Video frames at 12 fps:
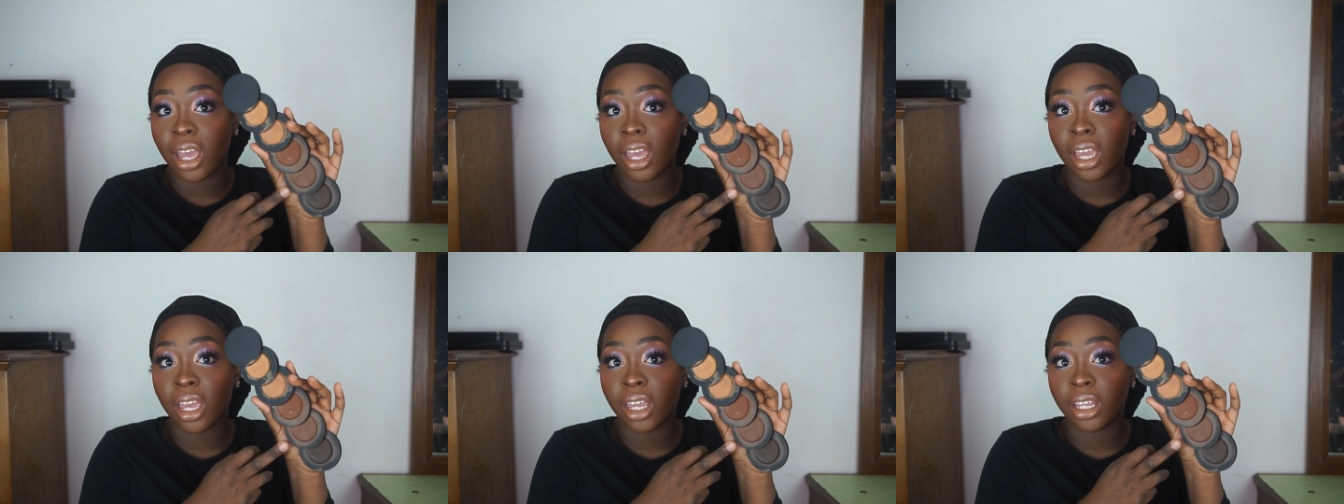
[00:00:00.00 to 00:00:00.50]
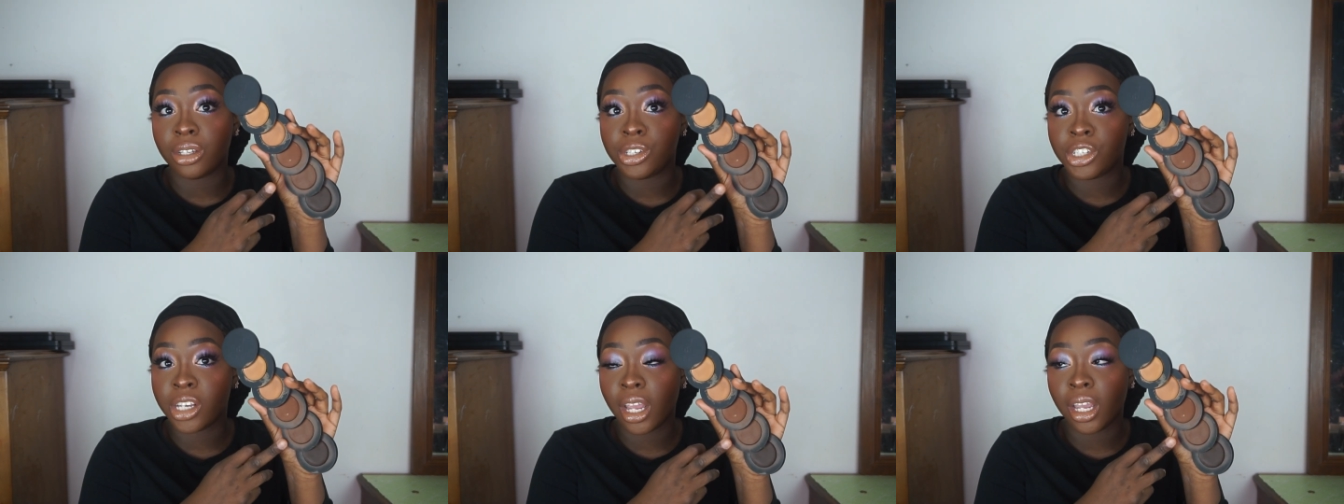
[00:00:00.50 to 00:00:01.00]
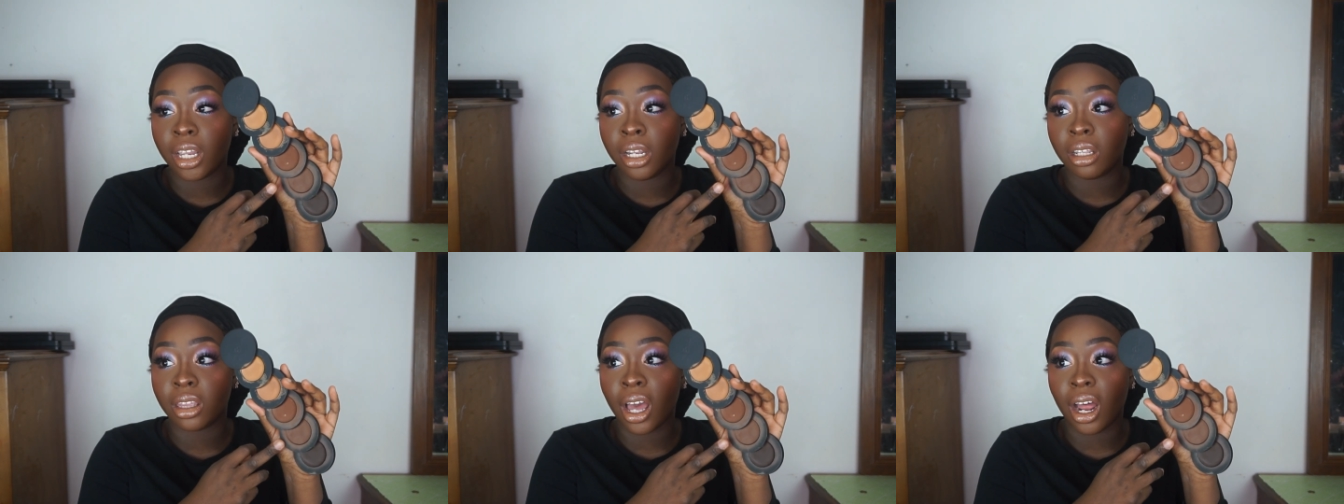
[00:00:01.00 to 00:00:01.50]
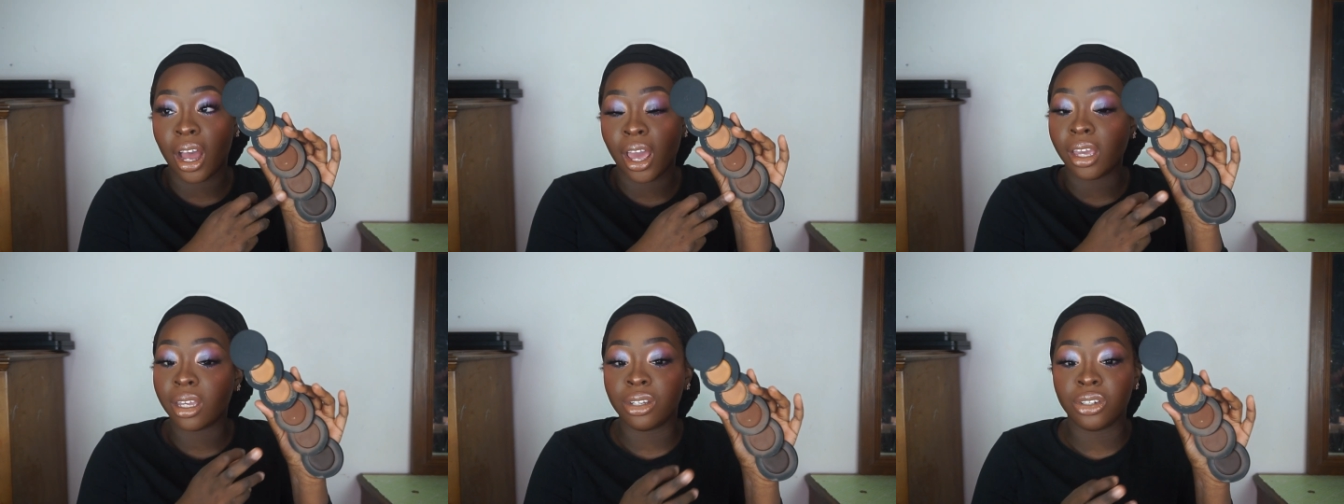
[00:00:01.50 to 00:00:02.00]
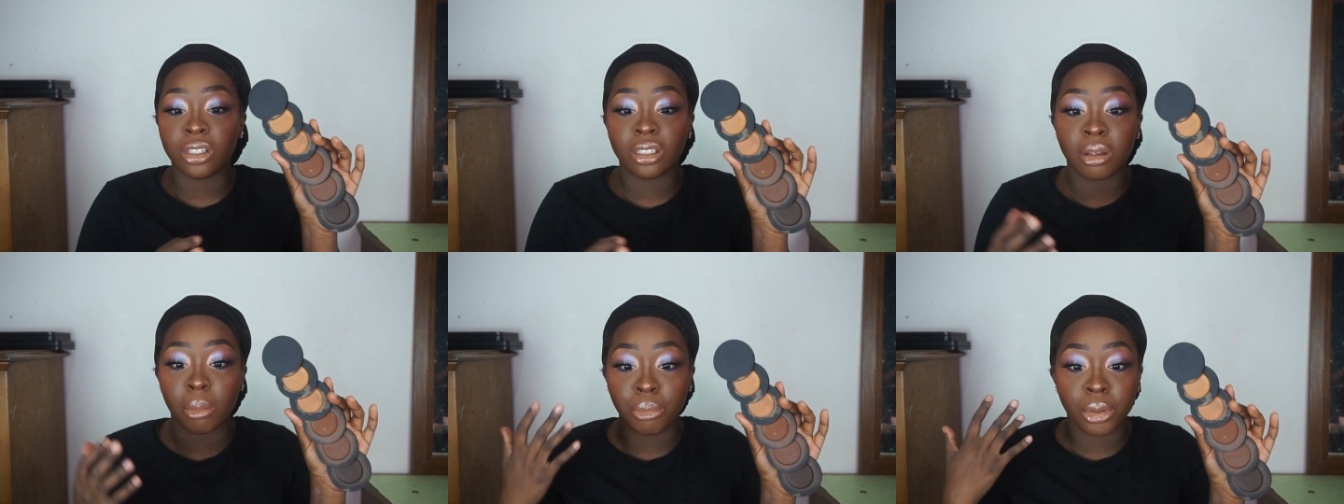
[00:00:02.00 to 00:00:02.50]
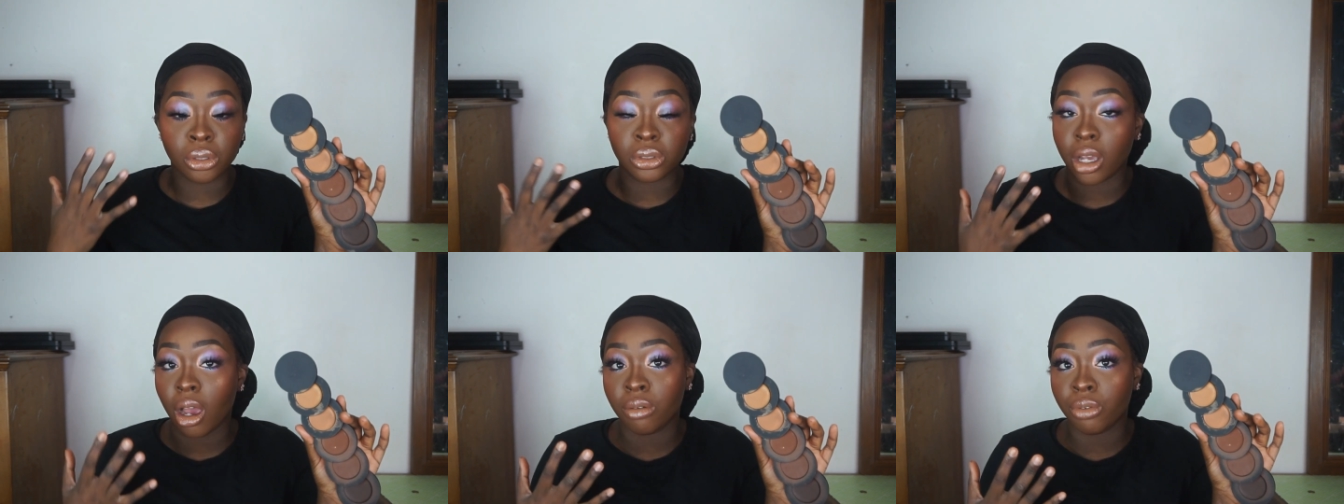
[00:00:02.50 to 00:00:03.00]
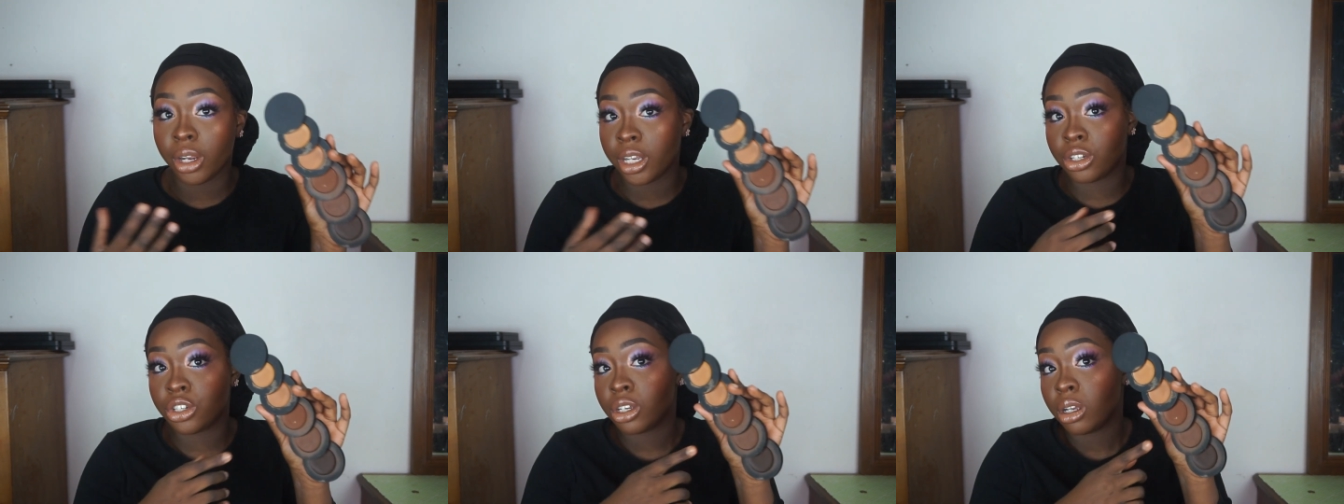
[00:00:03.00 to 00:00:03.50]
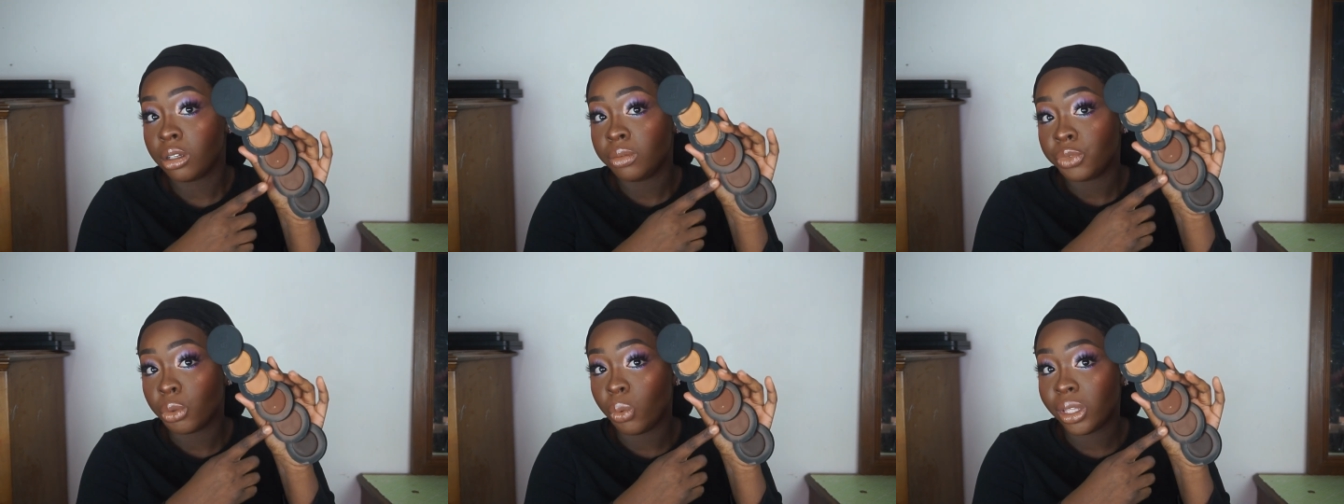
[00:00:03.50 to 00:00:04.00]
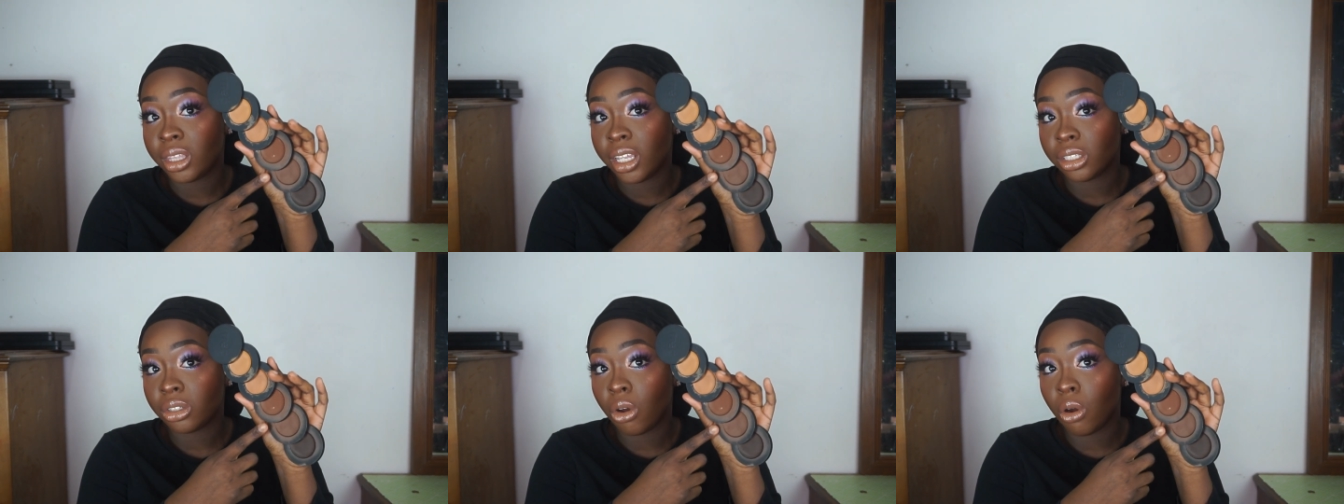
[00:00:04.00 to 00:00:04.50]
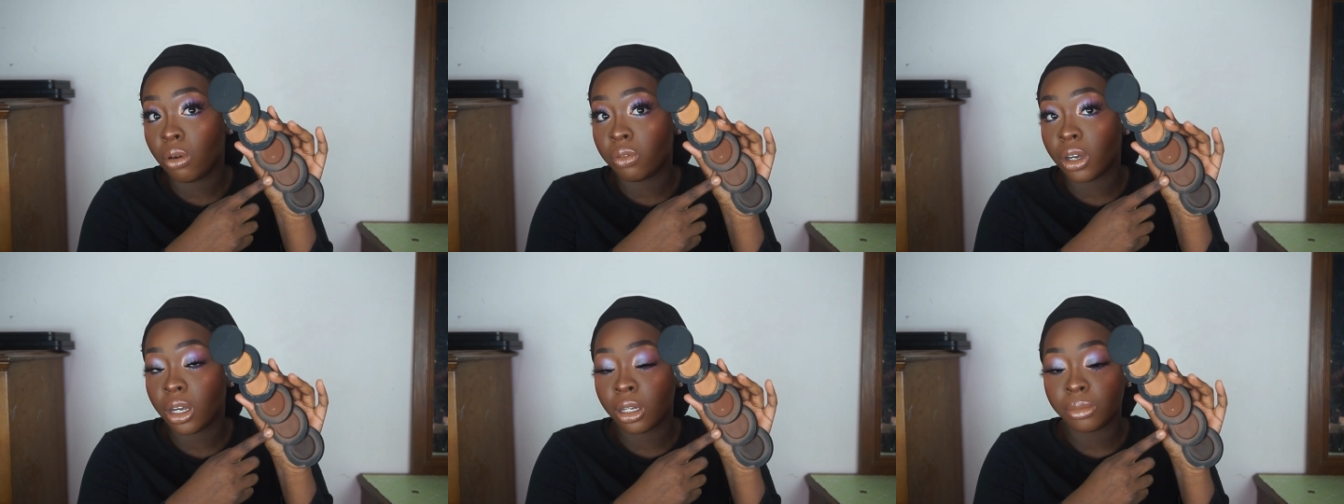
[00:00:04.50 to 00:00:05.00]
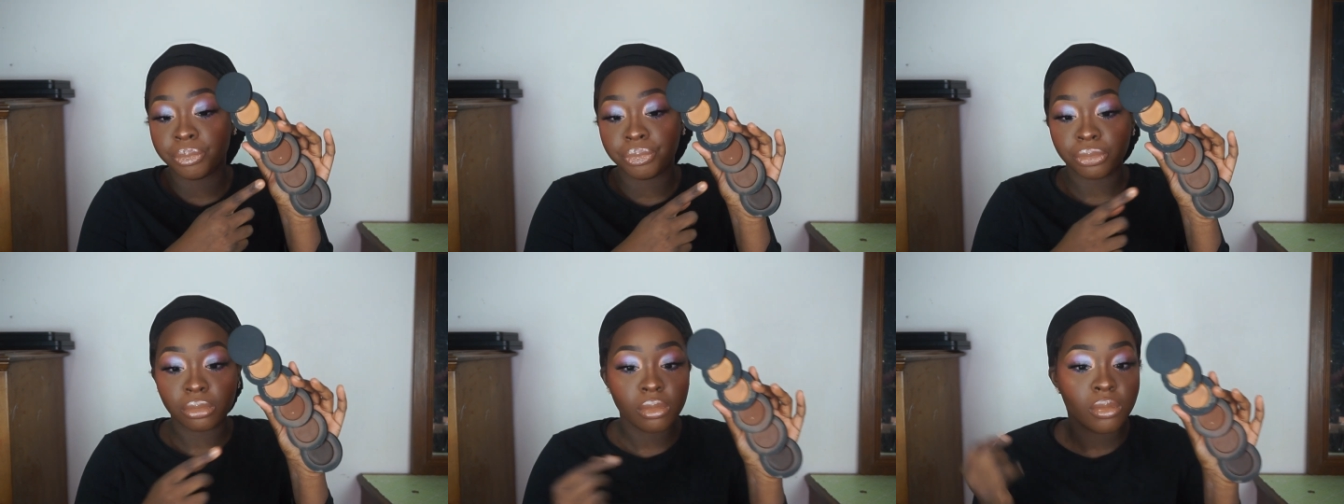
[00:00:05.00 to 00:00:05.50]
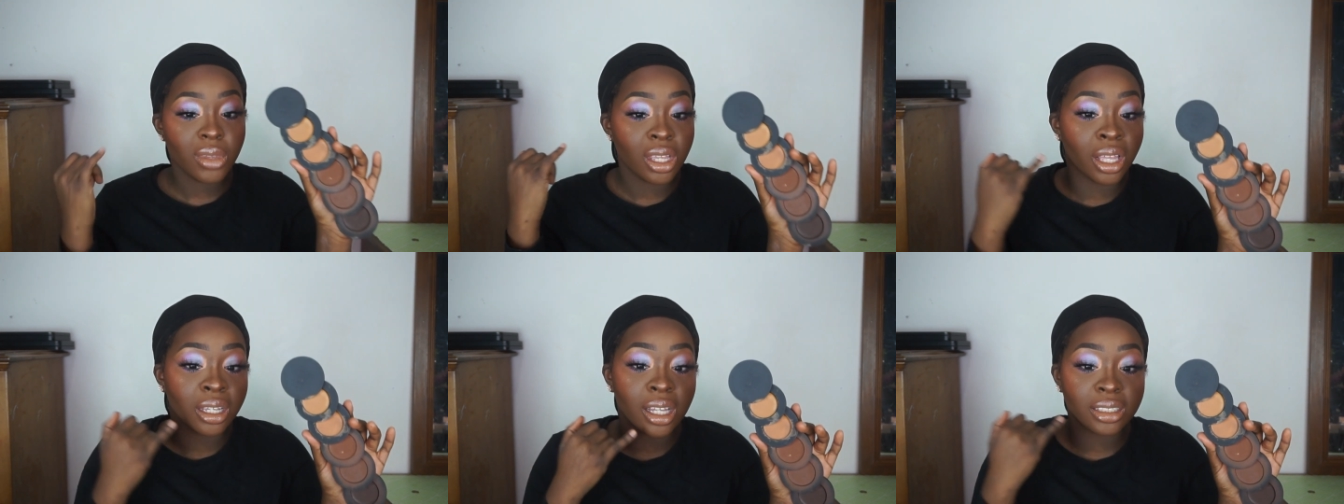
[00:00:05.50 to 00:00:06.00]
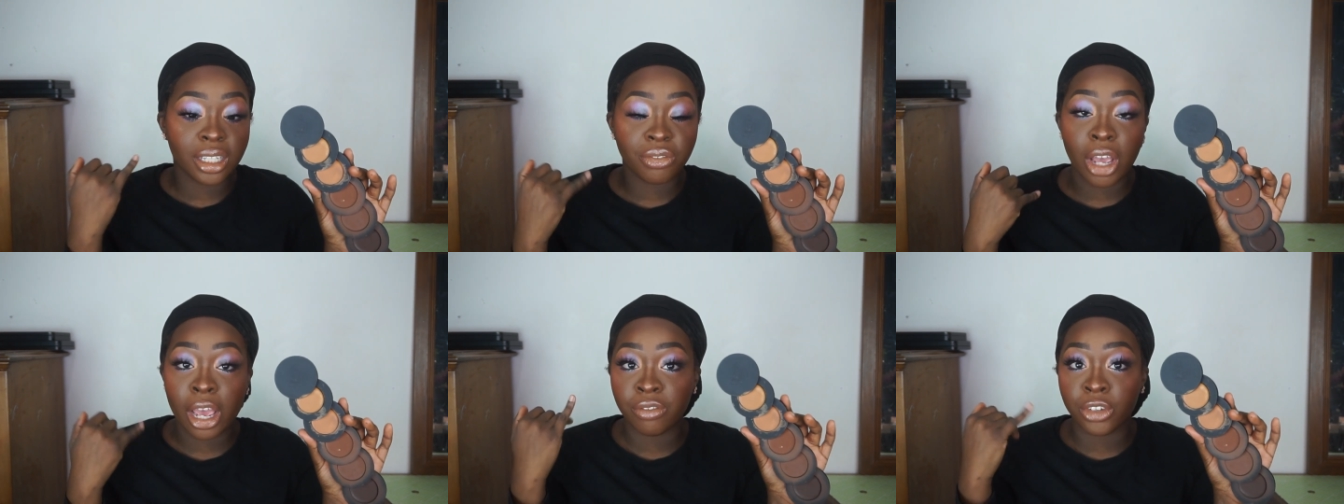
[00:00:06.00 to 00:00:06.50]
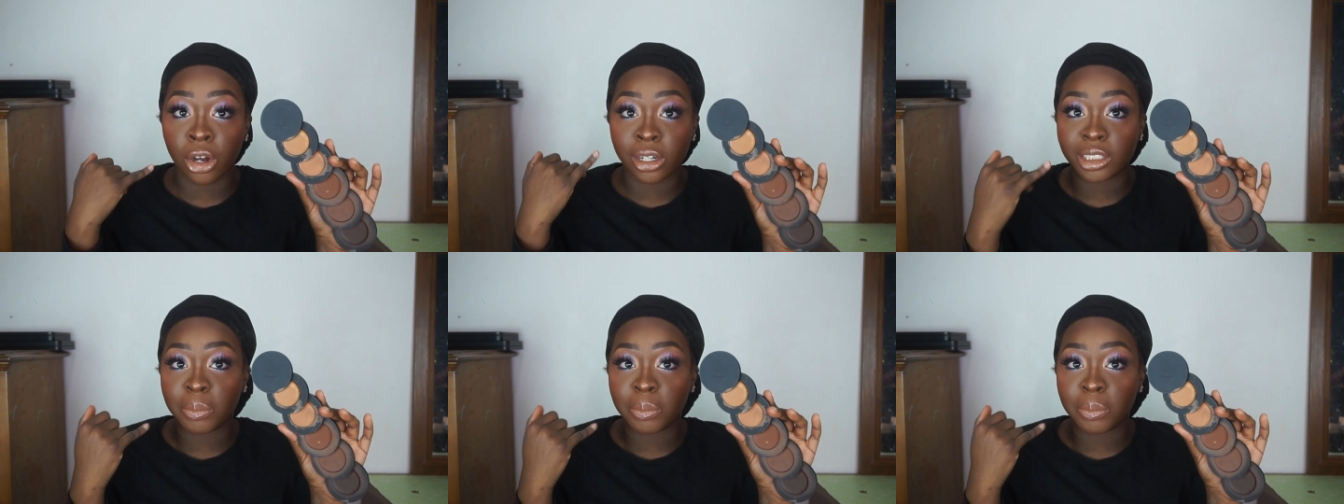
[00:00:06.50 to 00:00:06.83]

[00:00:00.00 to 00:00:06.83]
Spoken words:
a shade that I can just build coverage with this over. Like, let's say if I have dark